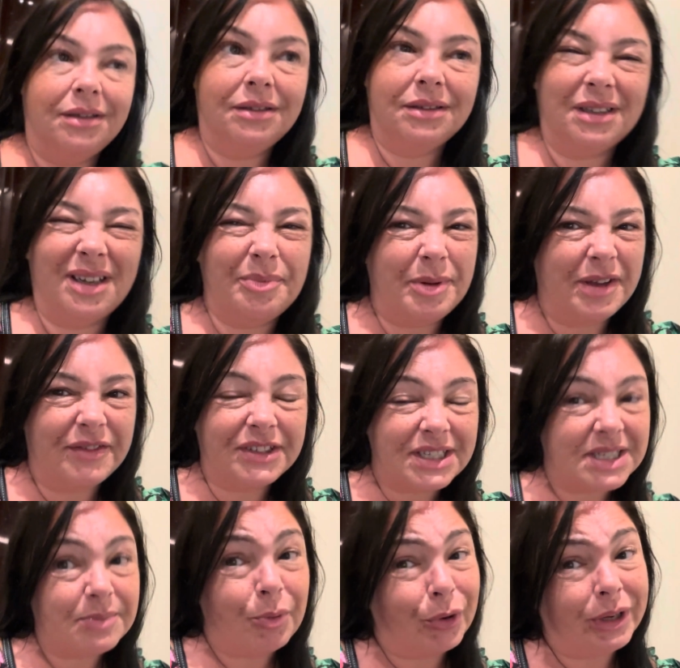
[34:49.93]
a bit of a
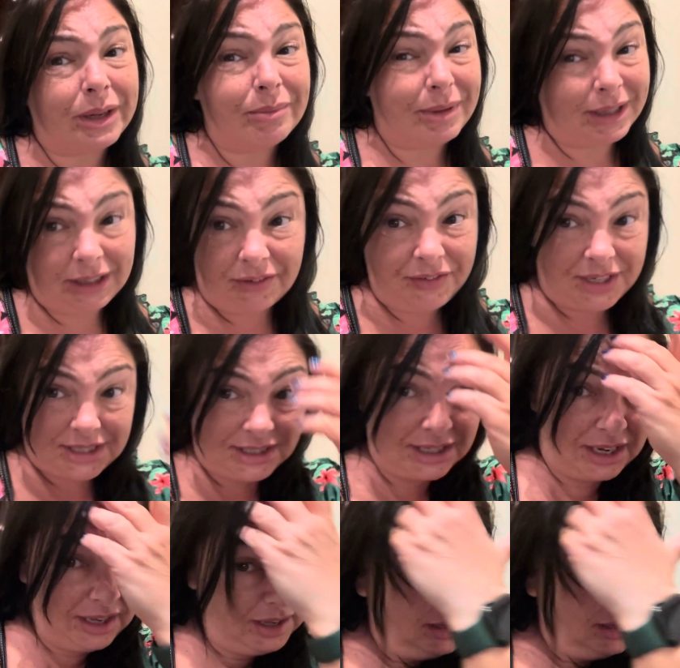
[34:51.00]
disappointing meal at Vista,